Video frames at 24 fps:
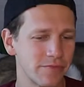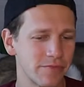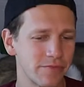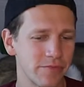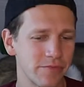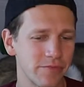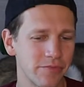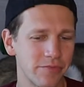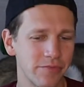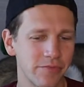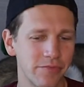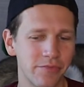
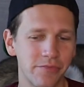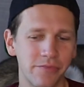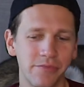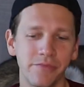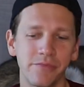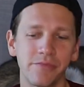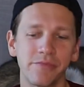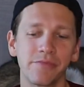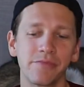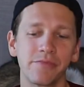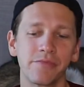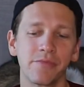
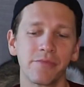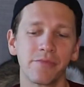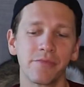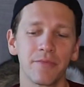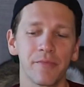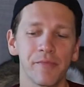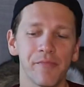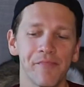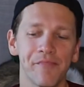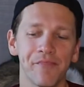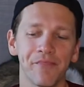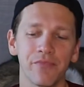
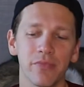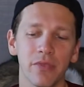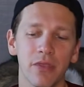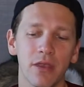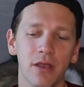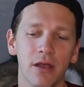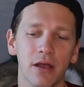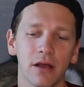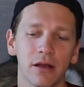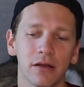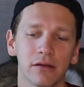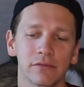
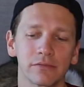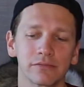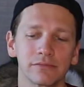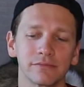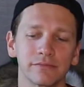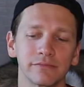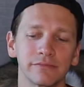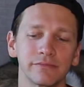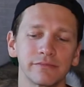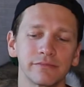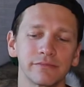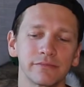
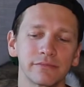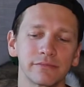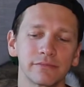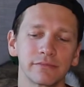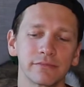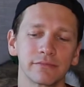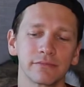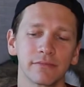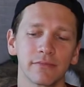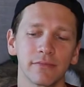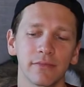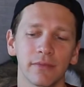
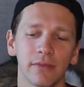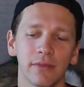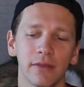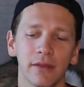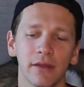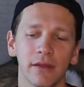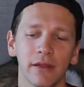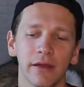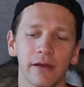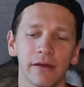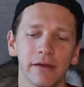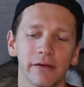
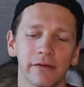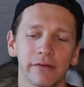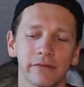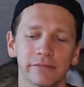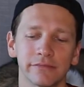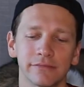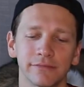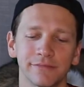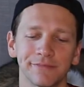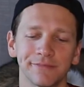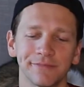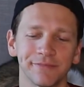
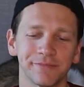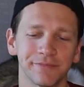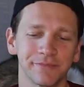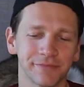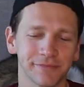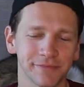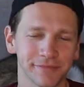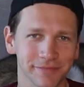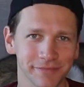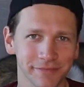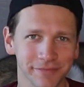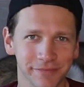
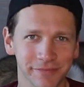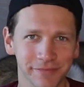The person shown says nothing.